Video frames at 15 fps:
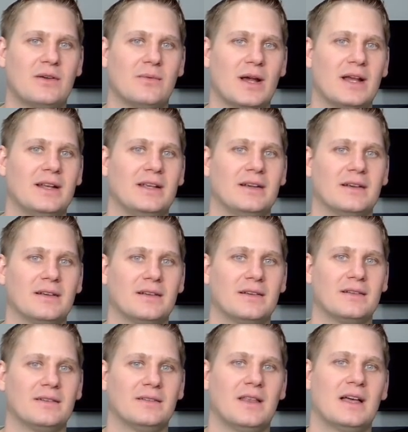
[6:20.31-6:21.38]
rating
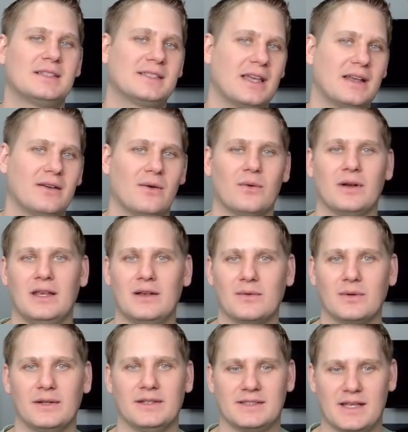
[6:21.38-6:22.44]
less than or
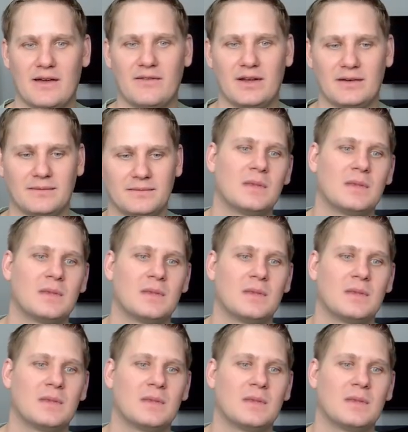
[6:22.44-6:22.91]
equal to 7.